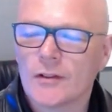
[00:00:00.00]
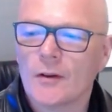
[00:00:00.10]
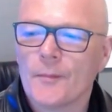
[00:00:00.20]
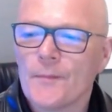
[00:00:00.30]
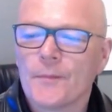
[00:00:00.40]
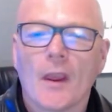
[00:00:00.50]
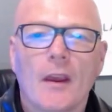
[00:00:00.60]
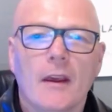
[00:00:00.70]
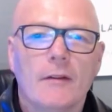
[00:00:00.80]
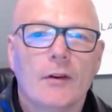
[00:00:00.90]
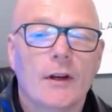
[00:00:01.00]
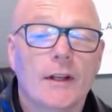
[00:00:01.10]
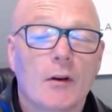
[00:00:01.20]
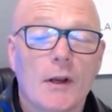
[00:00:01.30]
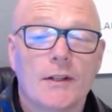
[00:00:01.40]
So if you've got
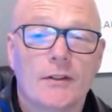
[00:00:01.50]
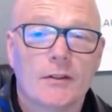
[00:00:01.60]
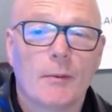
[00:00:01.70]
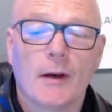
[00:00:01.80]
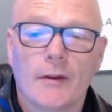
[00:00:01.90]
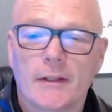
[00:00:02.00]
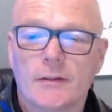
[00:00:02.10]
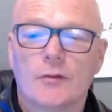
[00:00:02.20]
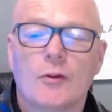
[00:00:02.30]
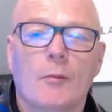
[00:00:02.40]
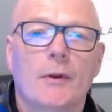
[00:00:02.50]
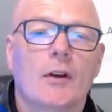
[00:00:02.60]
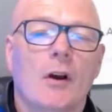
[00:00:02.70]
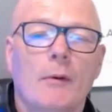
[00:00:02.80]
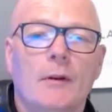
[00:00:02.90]
any questions about this, drop me a
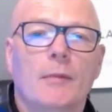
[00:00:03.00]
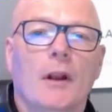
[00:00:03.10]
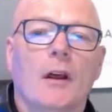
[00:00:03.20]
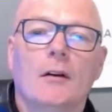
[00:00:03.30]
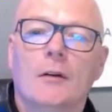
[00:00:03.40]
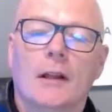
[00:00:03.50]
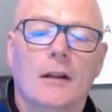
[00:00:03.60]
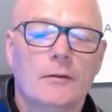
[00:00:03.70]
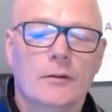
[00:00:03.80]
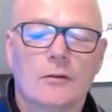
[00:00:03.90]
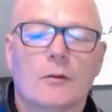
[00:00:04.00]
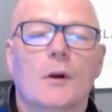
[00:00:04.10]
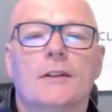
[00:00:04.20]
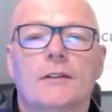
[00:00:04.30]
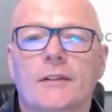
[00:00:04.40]
comment below. Get loads of good
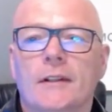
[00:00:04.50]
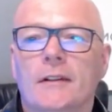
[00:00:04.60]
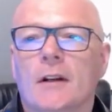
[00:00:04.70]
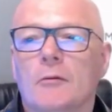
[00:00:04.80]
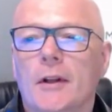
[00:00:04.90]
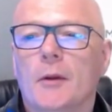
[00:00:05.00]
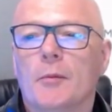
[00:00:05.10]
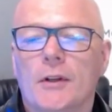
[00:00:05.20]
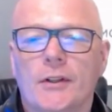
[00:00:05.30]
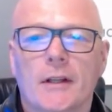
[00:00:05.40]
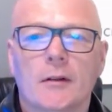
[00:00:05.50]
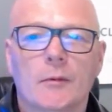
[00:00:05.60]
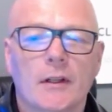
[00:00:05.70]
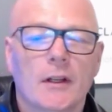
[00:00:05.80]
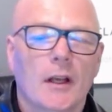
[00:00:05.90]
questions in, and I really appreciate them, and